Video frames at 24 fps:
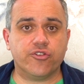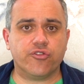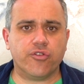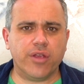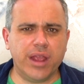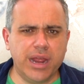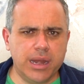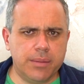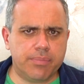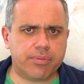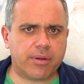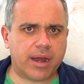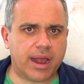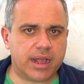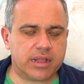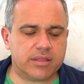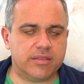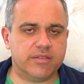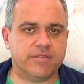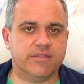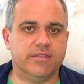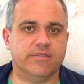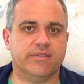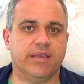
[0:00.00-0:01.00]
Trade
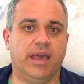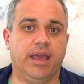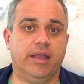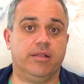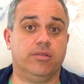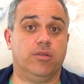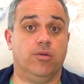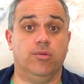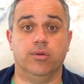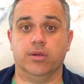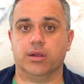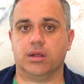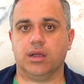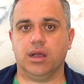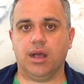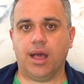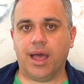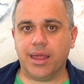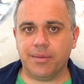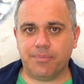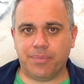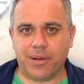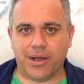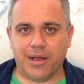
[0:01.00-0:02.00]
Practices Act, or
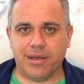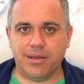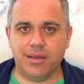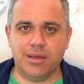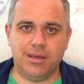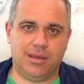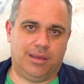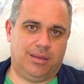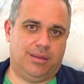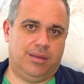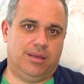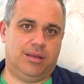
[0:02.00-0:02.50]
CUTPA.